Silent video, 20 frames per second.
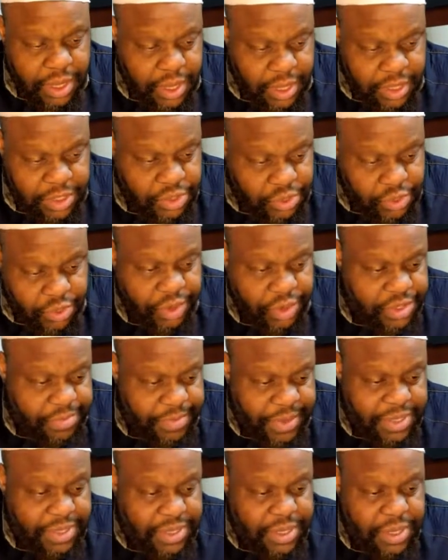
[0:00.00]
intercourse
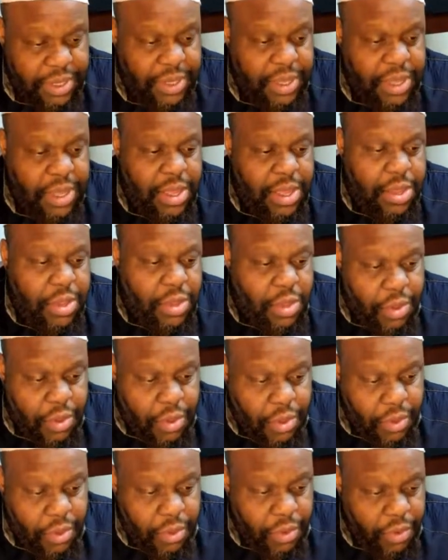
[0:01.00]
basically,
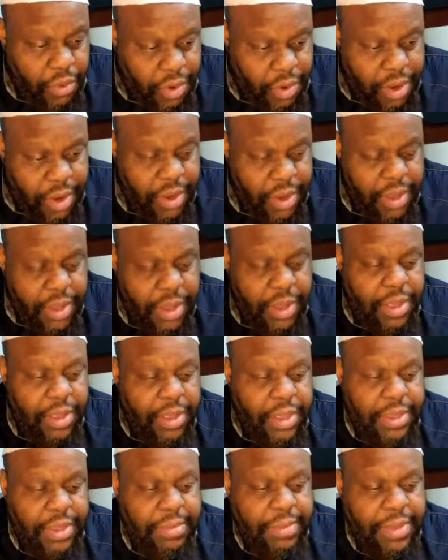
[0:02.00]
or
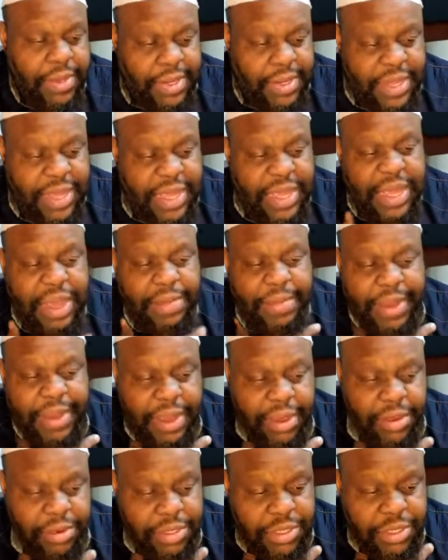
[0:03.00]
mani coming
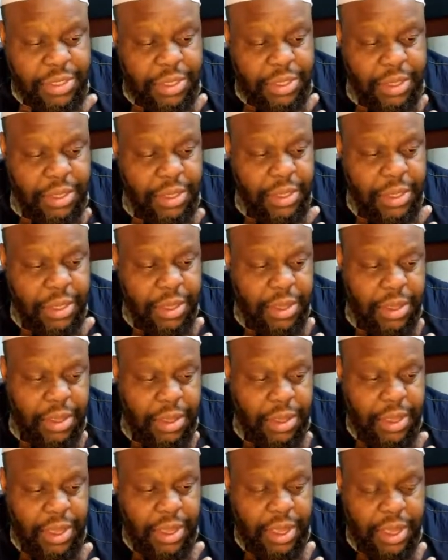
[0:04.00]
out,
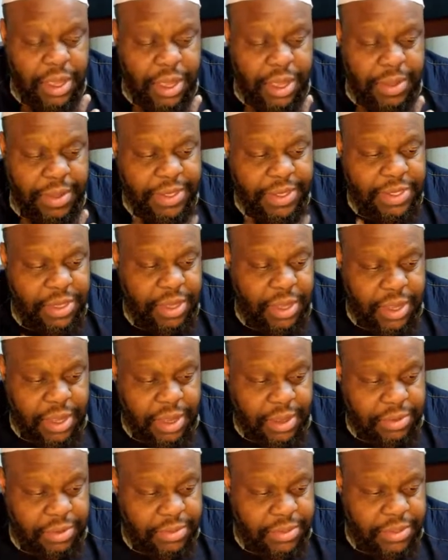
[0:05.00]
uh,
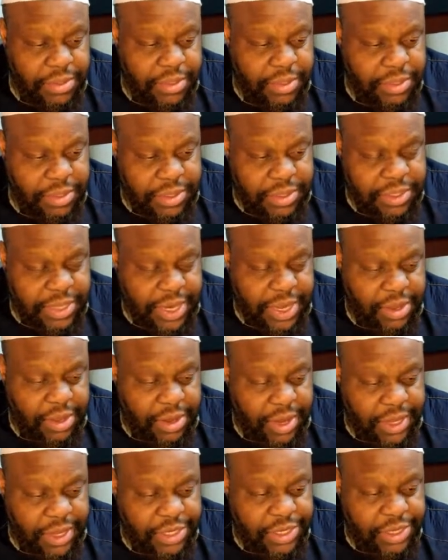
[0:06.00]

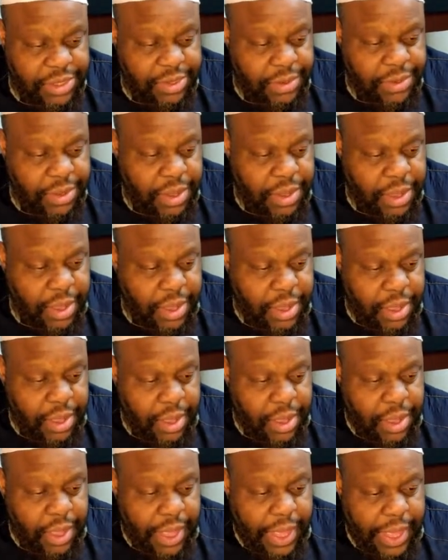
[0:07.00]
ejaculation,
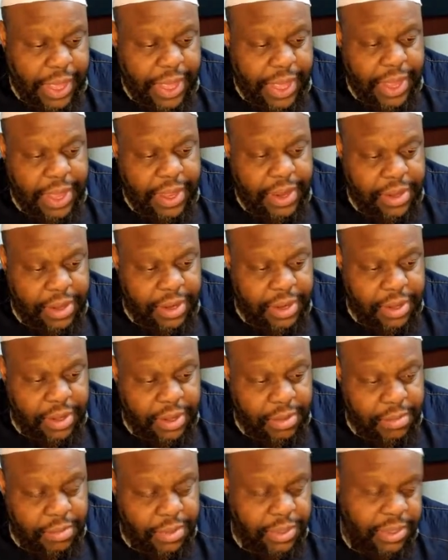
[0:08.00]
and
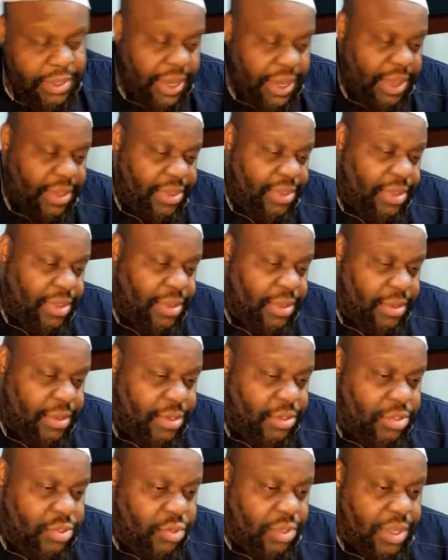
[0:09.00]
death.
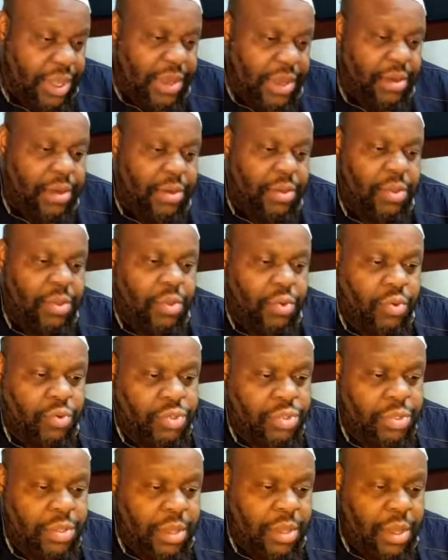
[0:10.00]
So that
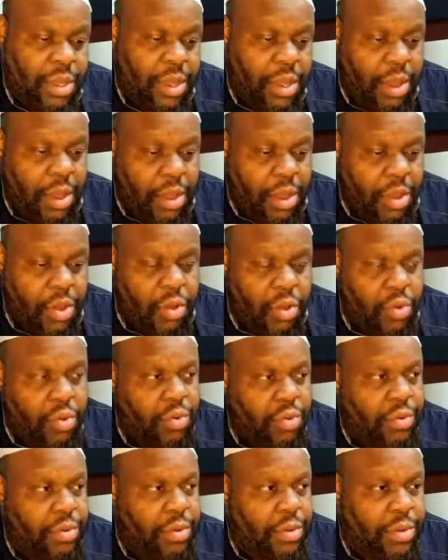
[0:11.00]
those
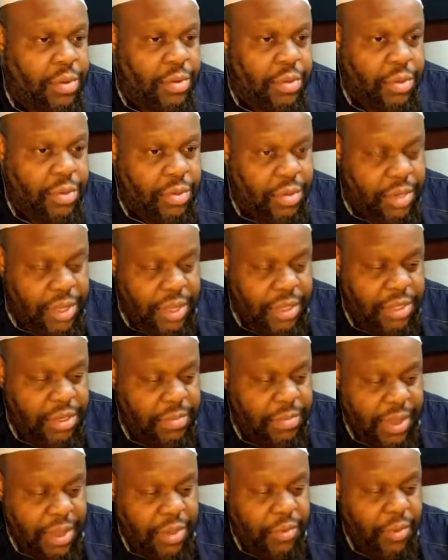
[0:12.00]
all need
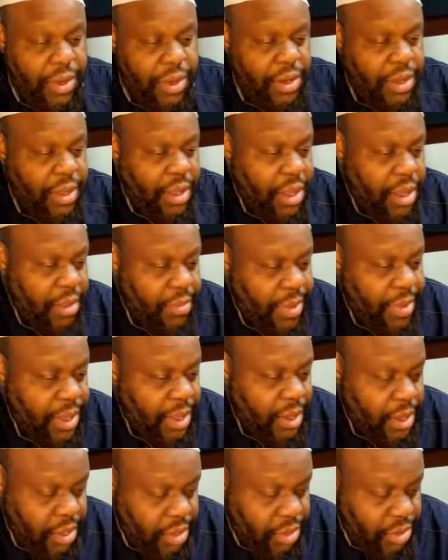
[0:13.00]
to make what? A
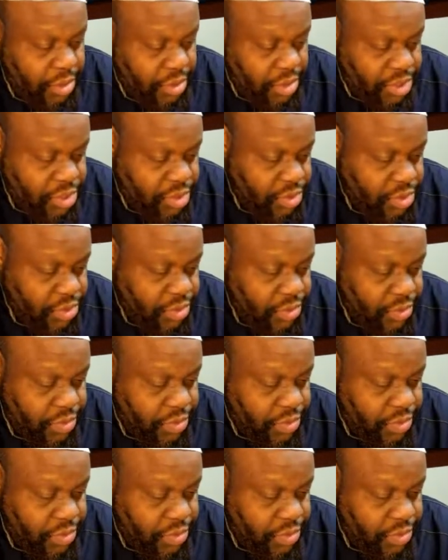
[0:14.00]
complete ghusl.